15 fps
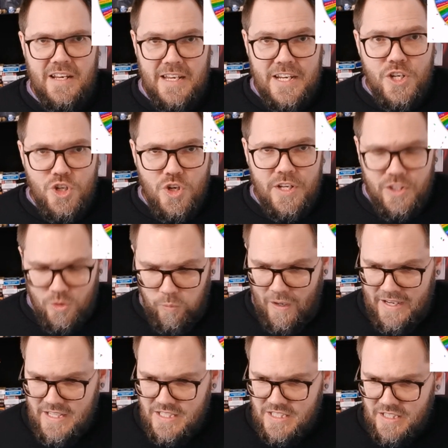Literally
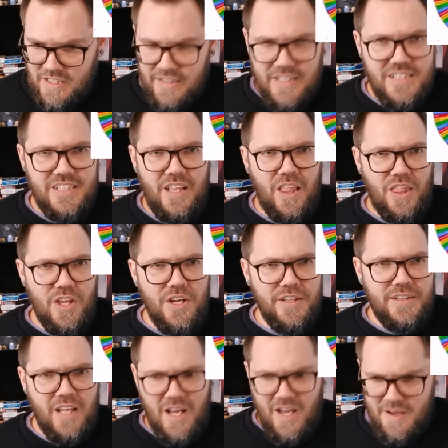twice? This is the
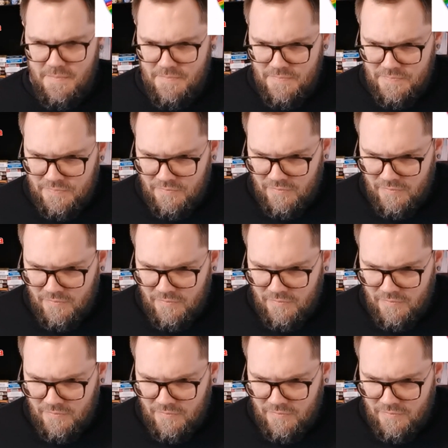third time?